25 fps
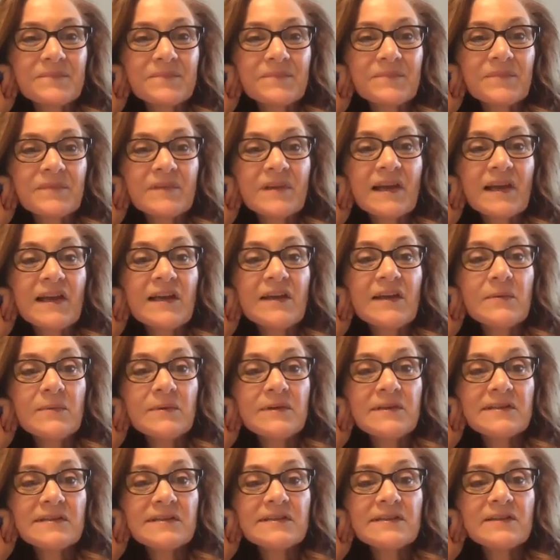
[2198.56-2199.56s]
Okay, we
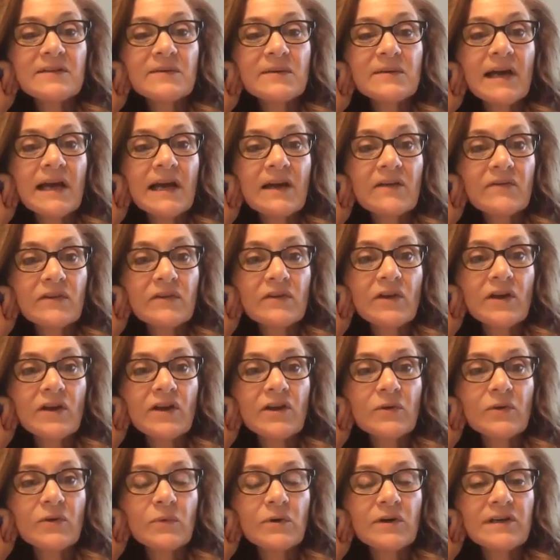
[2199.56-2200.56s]
still have a lot
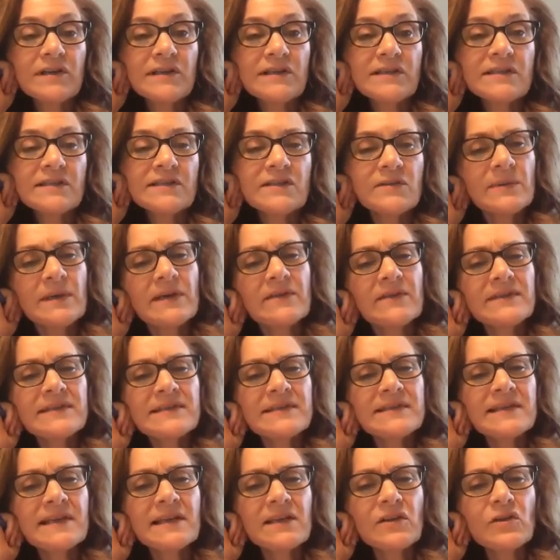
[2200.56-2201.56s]
of ones. Do we have a
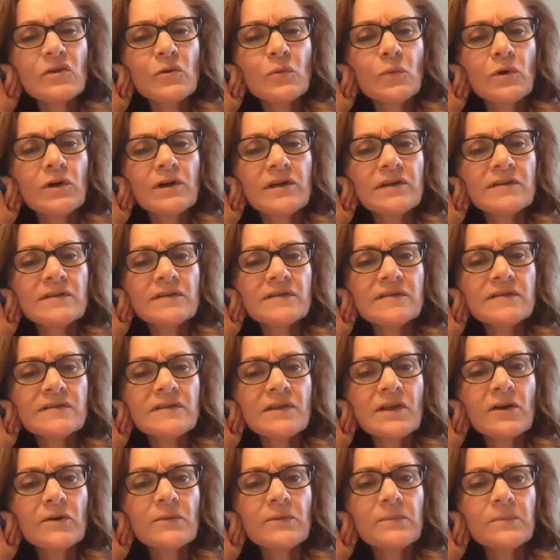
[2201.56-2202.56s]
set in the ones,
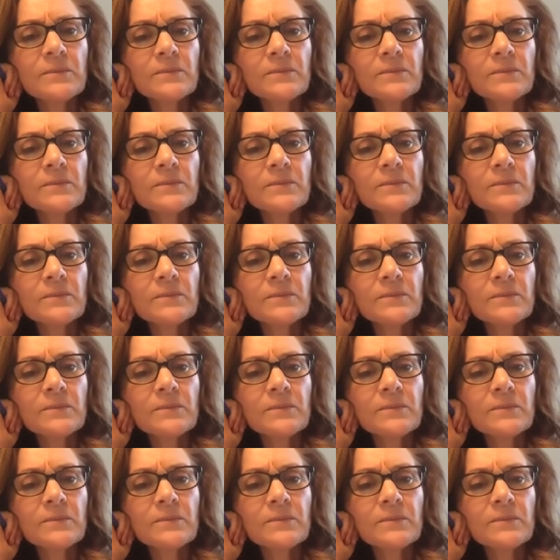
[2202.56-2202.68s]
though?